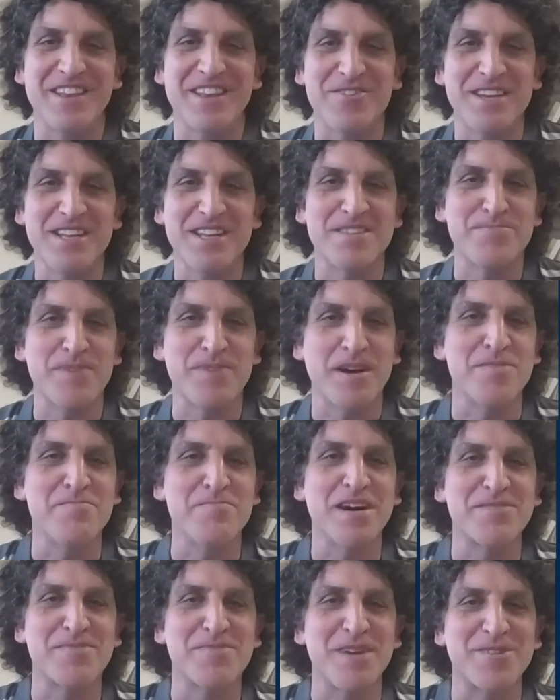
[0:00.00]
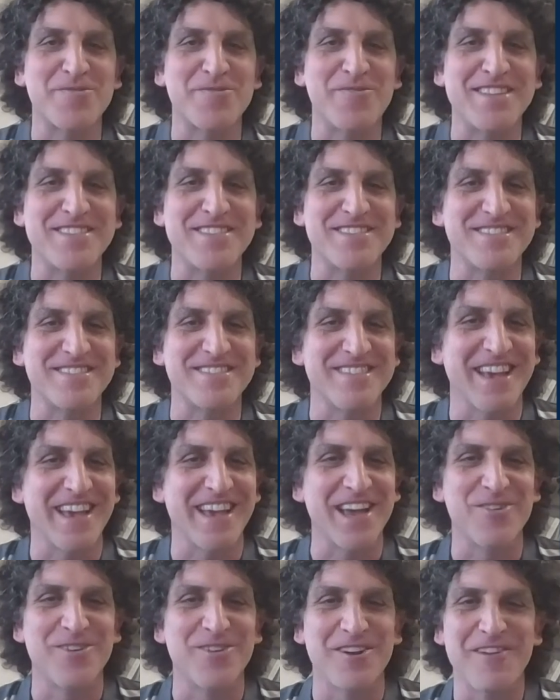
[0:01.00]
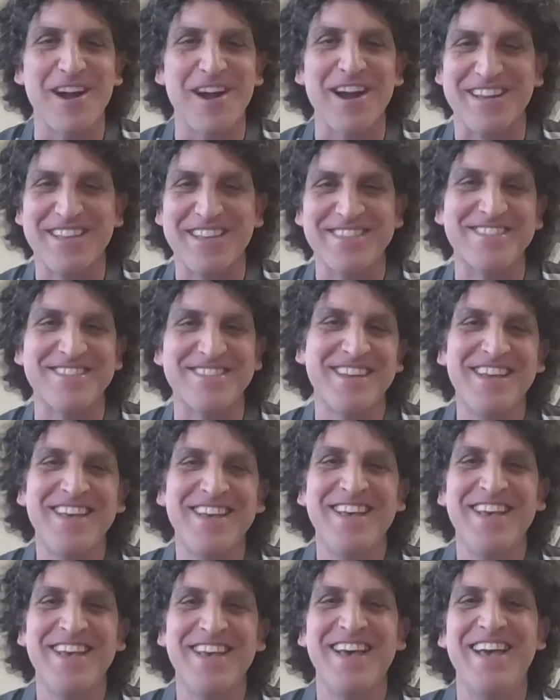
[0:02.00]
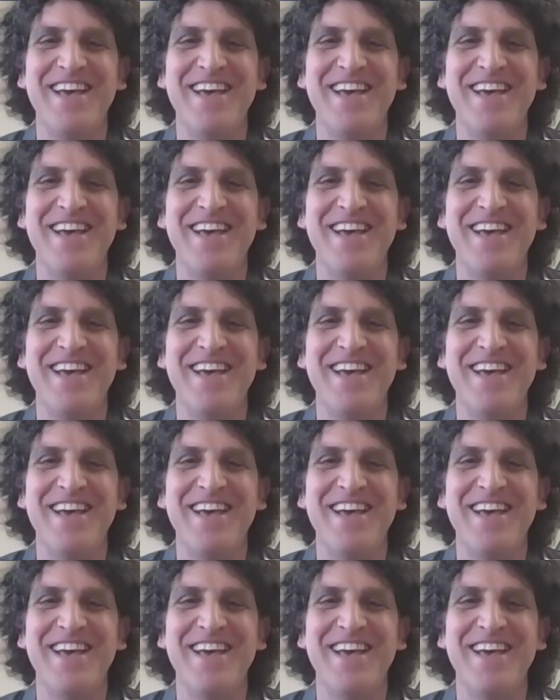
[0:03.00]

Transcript: Caught up with it. Probably no. much, much faster than the regular rockets. Sure.